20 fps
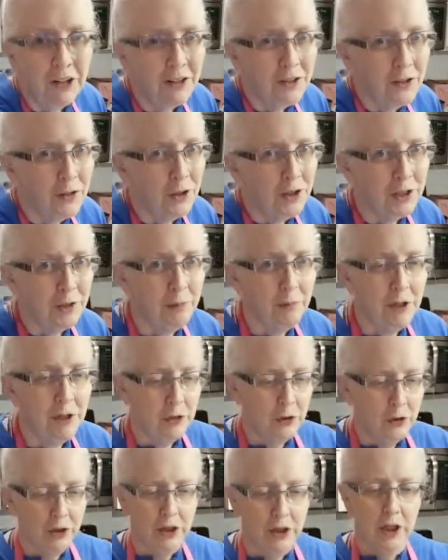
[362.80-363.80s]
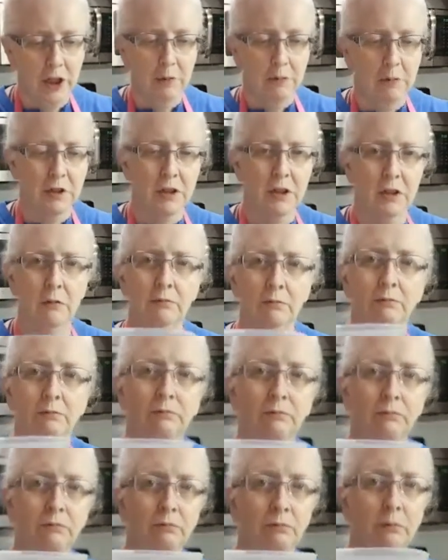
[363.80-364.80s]
sorts of measuring cups.
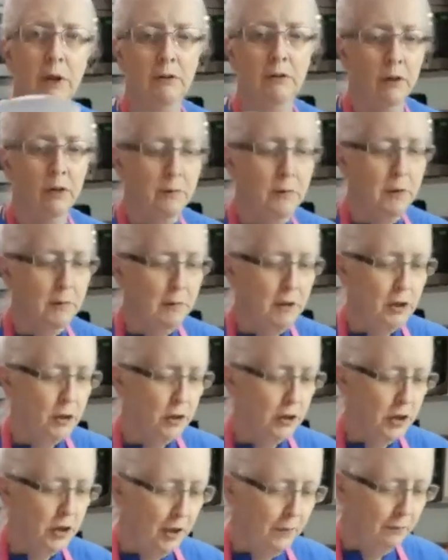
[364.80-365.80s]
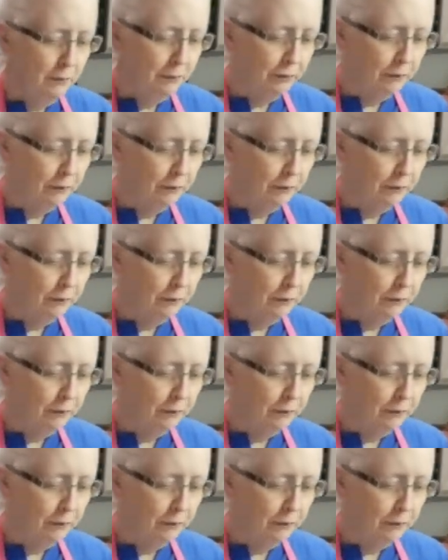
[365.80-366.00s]
My 3D measuring cup.